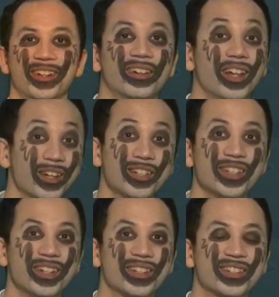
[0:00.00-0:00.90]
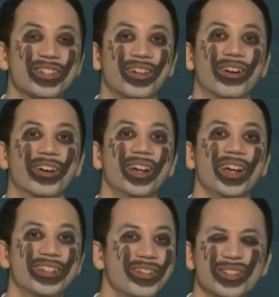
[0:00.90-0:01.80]
Like I said at the start,
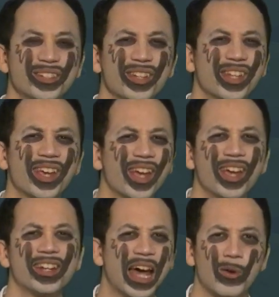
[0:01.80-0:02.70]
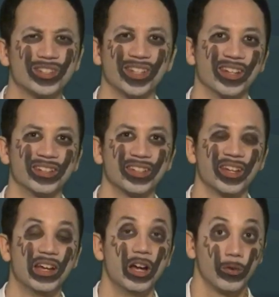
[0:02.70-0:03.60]
it's not something you hear nowadays.
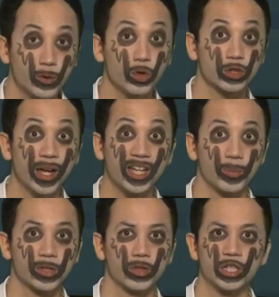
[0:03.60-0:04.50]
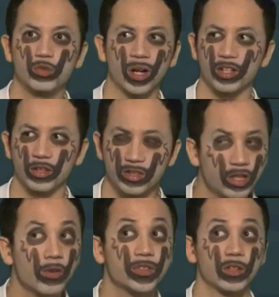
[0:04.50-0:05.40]
Of course, makeup is only scratching the
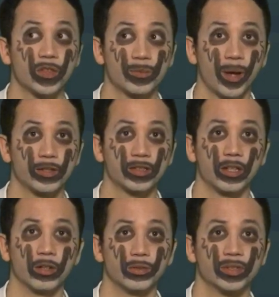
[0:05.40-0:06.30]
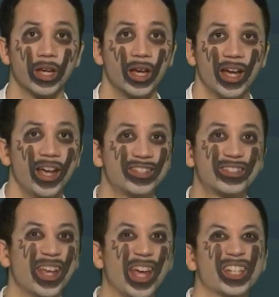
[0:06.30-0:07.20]
surface of this man's skills.
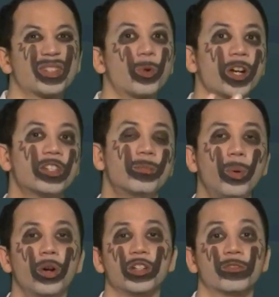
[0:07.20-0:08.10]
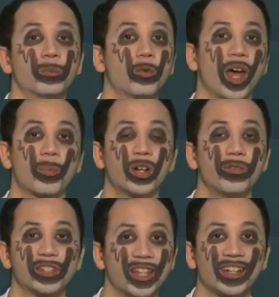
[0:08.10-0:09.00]
His expressive body from all that
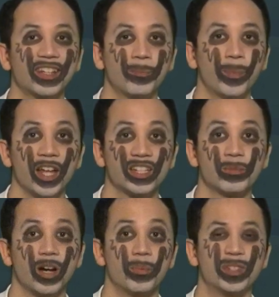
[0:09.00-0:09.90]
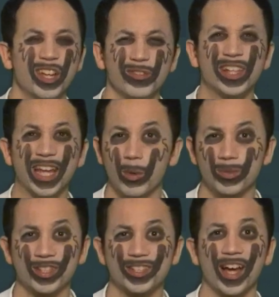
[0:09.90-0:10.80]
previous acting in pantomime definitely helped
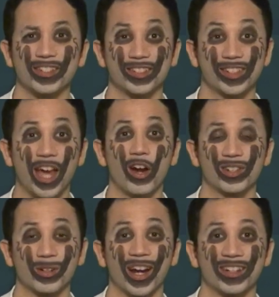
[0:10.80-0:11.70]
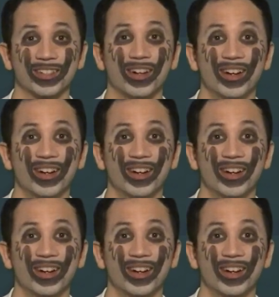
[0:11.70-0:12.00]
his status as a character actor.